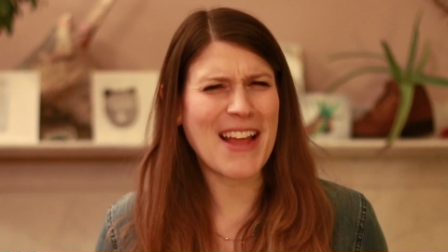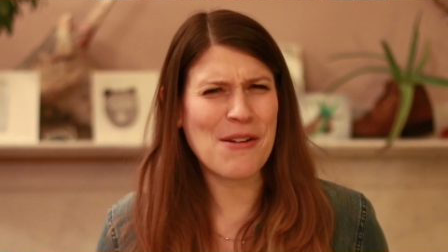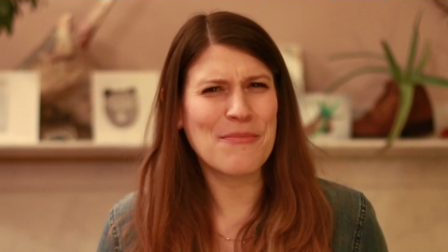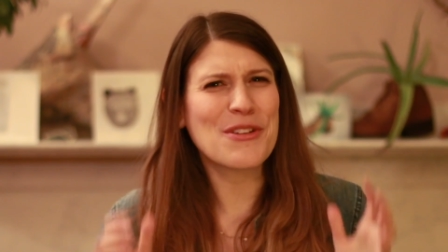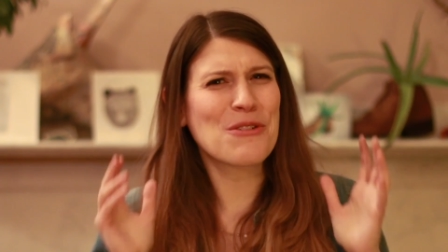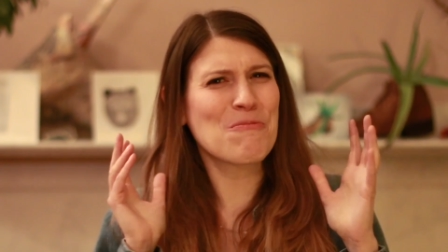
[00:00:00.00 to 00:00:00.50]

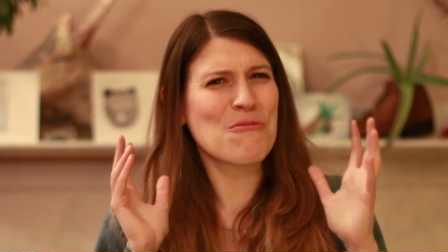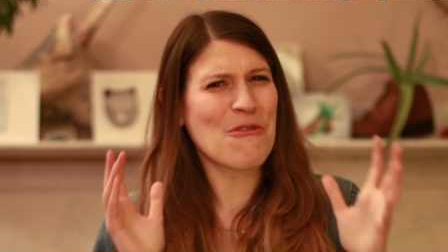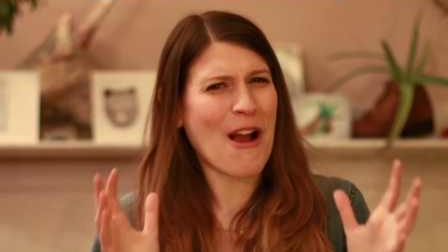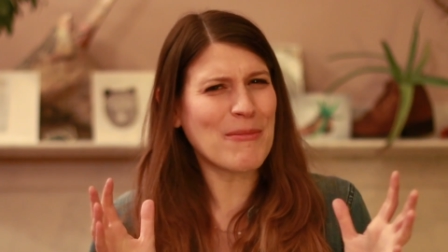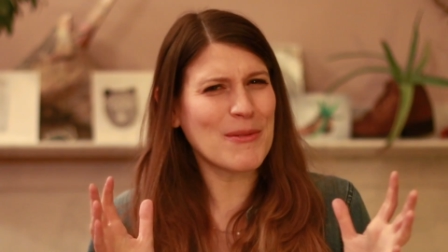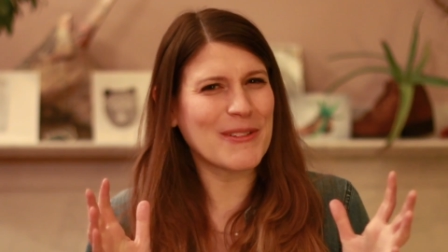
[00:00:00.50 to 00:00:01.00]
Now, you're
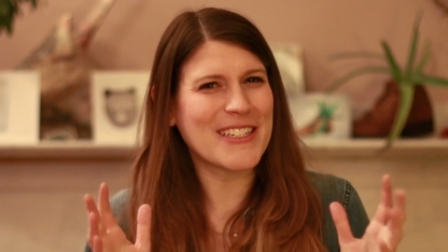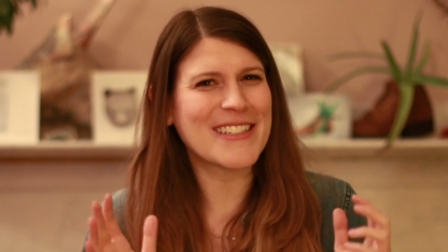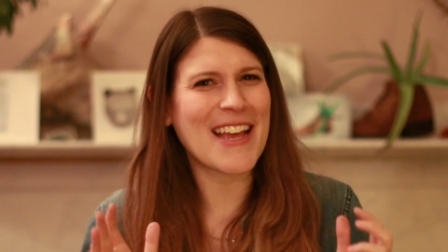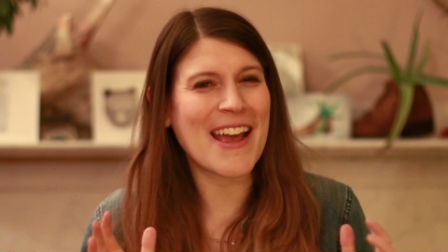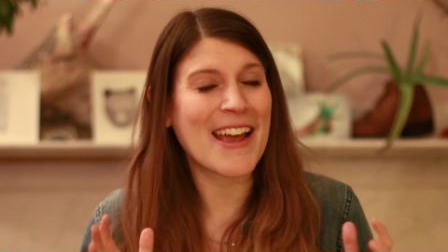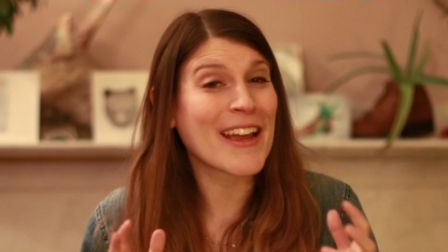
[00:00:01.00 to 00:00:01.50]
probably
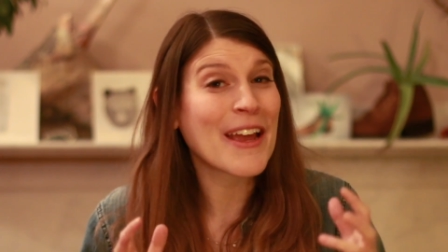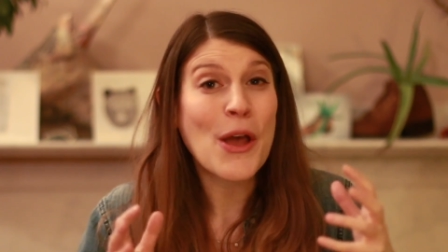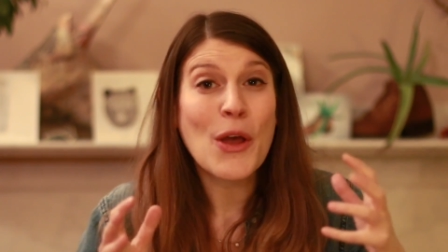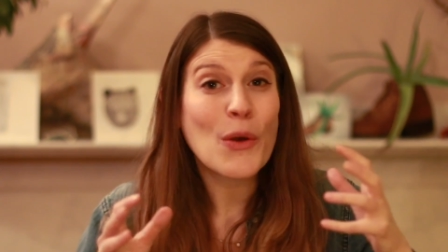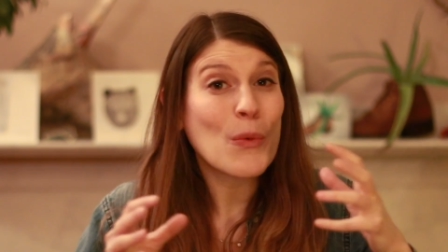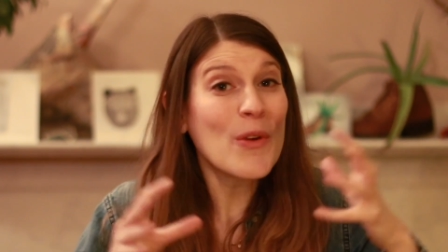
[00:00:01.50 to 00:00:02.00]
saying,
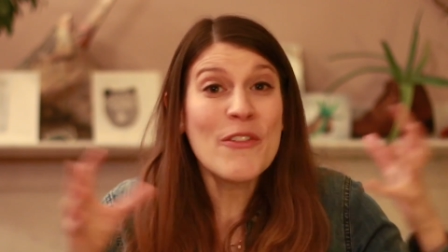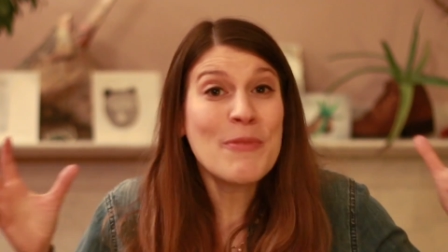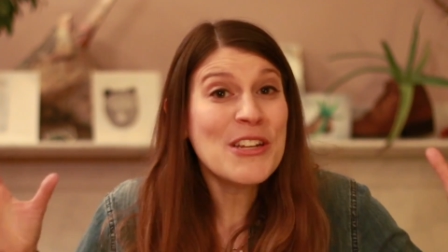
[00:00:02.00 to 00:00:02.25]
we've